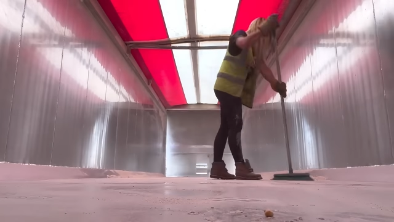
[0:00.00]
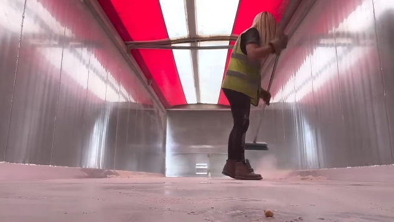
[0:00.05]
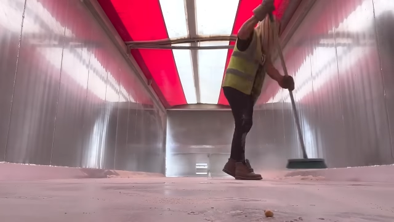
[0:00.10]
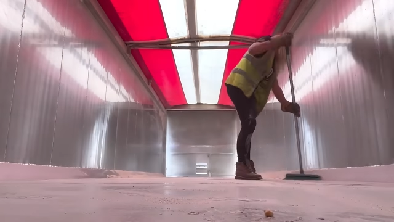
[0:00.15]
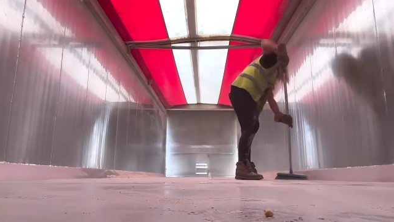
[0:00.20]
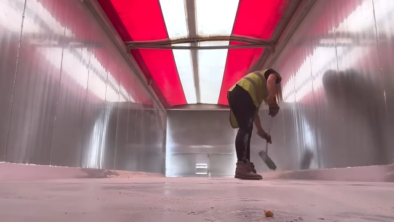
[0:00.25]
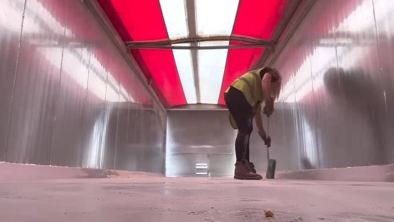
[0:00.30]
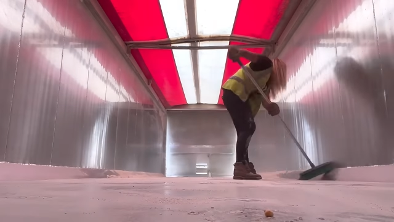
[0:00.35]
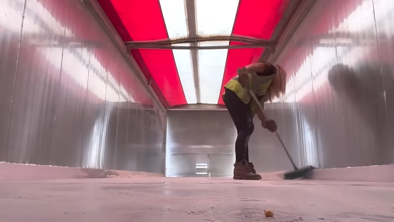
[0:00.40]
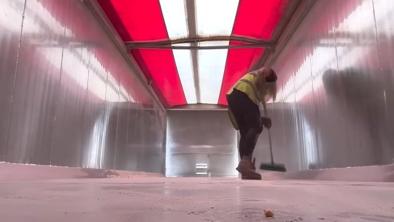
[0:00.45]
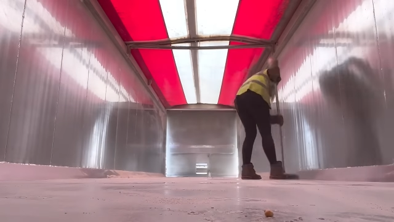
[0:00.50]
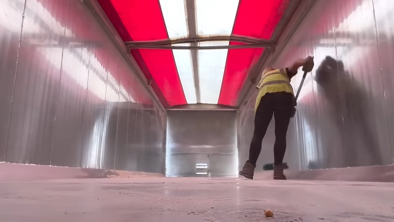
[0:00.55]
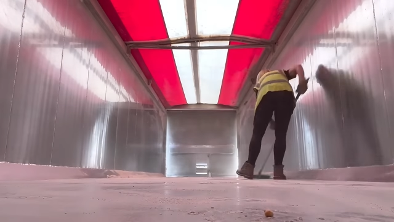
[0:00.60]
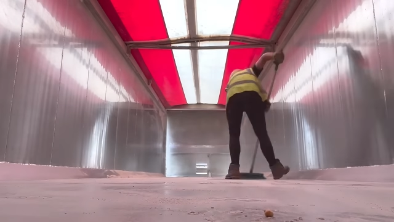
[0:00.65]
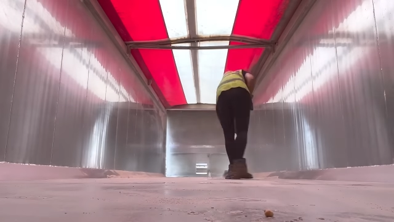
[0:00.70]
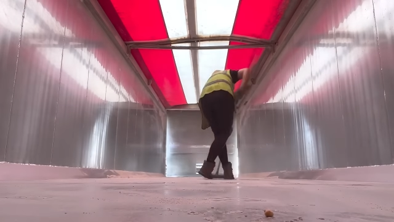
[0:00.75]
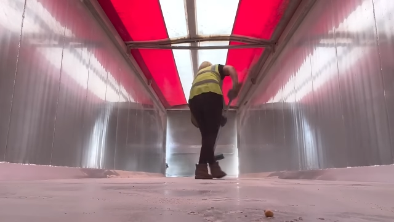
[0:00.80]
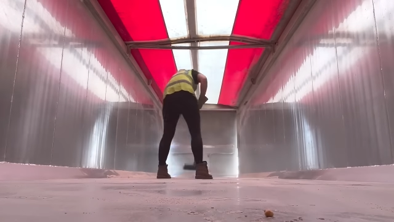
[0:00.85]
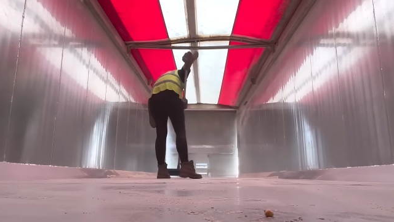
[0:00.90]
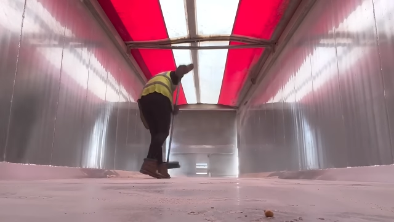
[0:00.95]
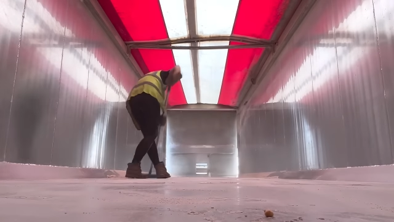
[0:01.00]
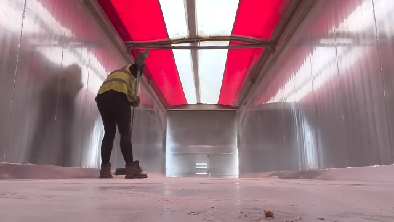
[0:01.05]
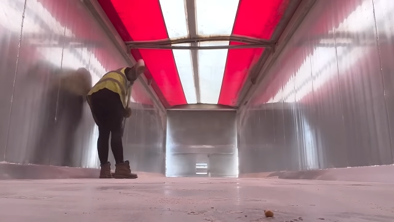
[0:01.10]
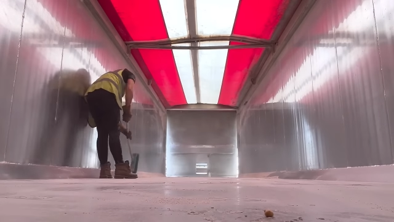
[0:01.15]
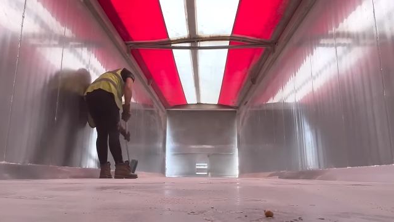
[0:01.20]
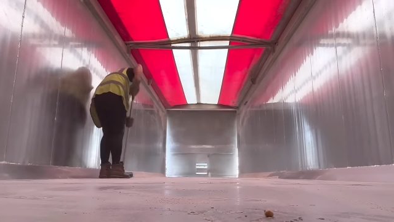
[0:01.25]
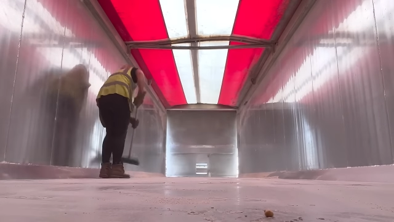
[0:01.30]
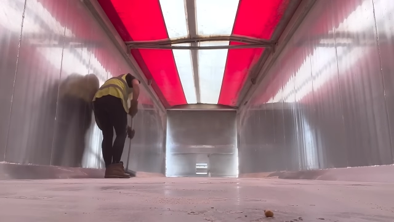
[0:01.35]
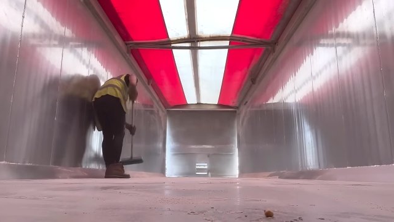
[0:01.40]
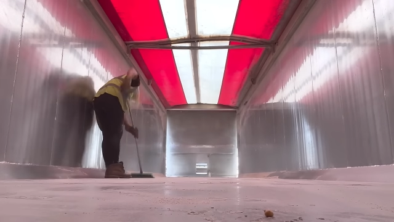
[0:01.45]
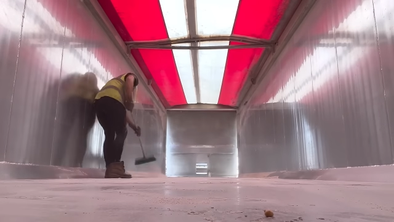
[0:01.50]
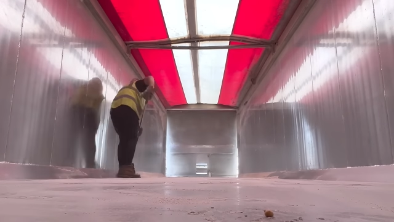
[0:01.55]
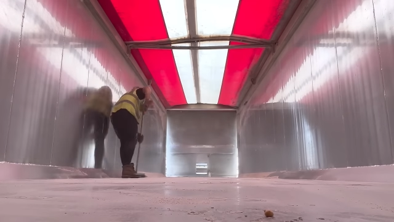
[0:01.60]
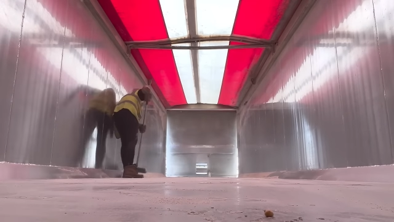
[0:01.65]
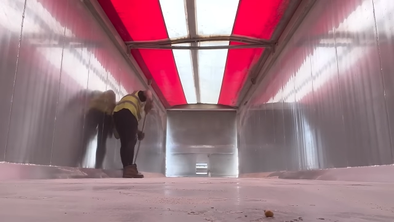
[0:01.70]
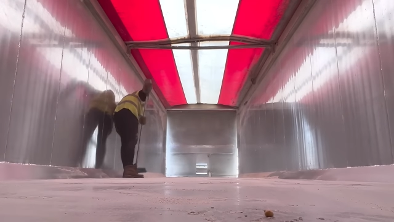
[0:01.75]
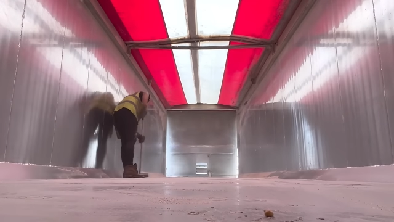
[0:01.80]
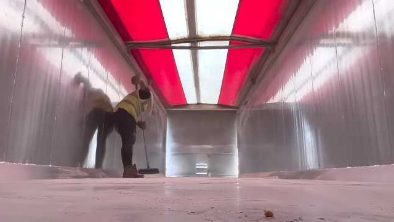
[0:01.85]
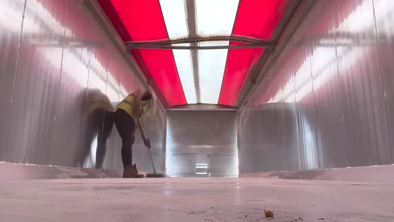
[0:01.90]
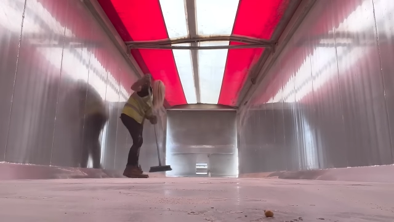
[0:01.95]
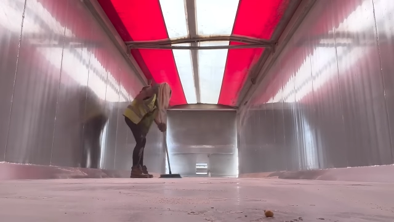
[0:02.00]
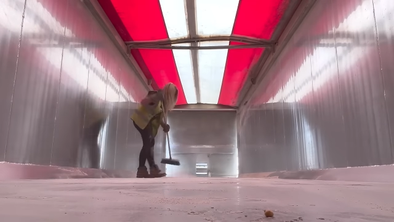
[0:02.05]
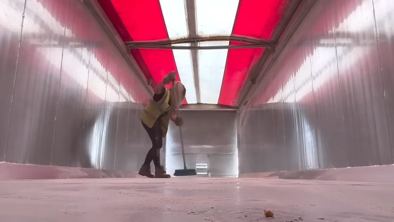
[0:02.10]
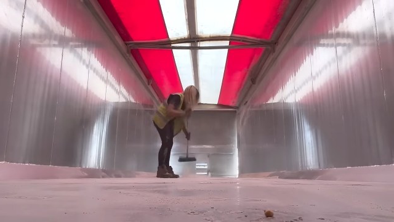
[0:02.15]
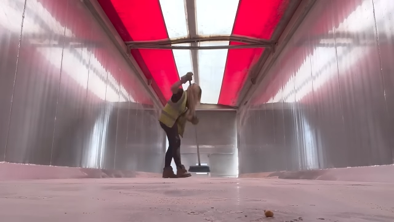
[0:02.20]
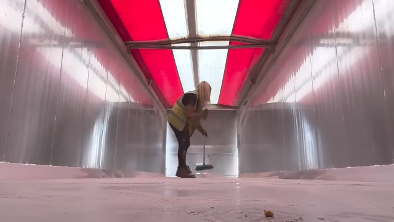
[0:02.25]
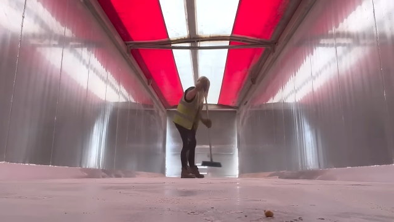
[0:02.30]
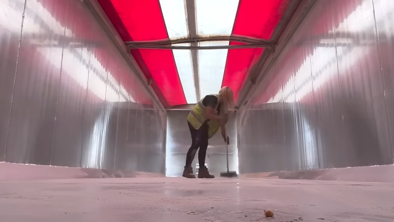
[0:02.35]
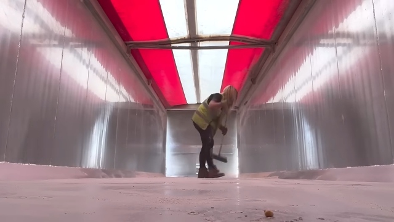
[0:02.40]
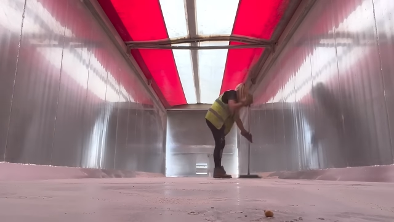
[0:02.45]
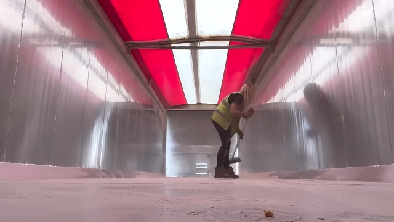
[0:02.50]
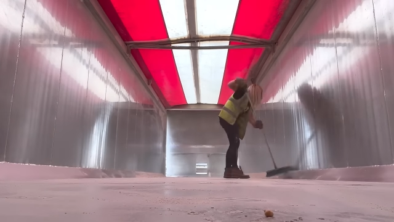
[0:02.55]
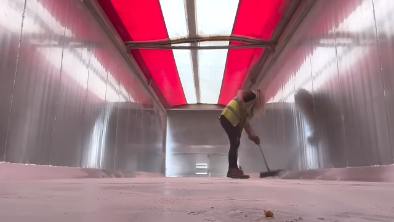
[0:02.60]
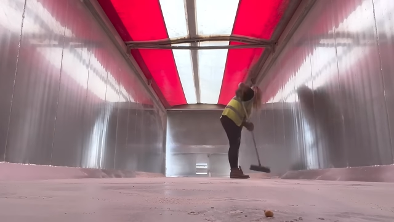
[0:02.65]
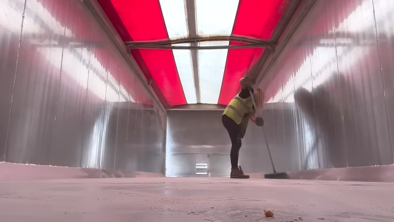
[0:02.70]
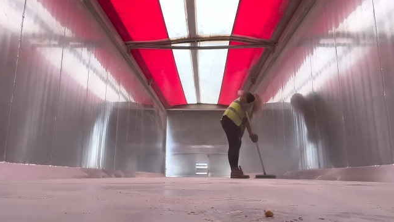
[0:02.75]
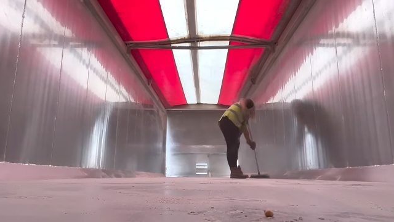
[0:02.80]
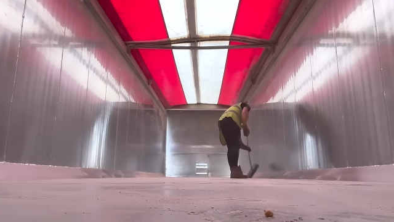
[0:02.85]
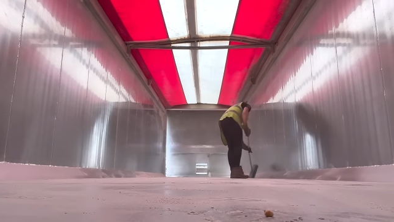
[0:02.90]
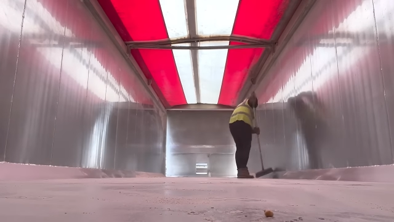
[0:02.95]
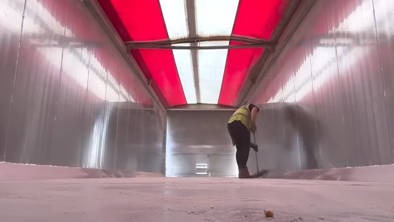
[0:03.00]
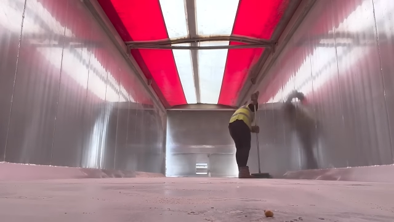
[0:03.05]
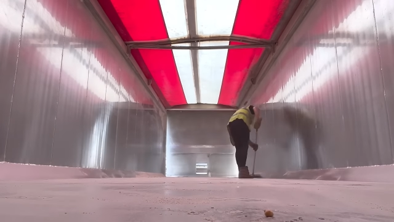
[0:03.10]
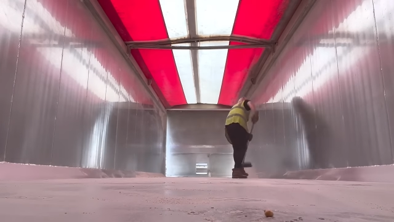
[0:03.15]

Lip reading: No face is visible, so there are no lips to read.